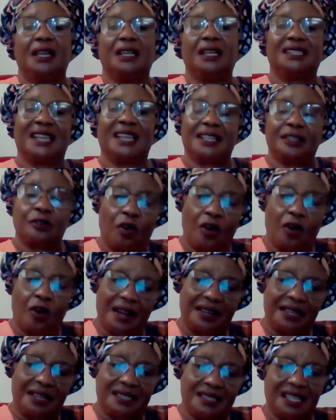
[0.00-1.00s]
is that
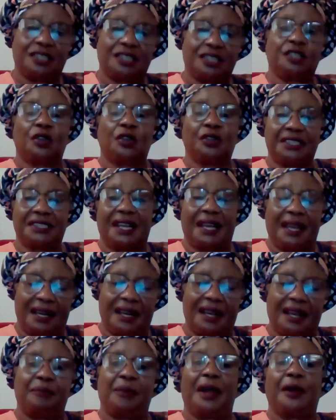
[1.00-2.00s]
organizations
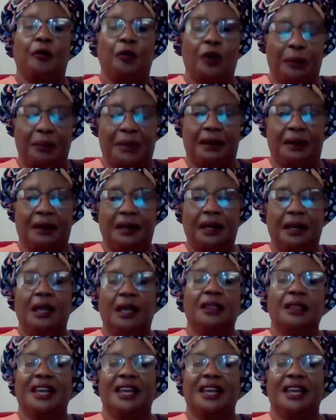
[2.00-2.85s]
headed by women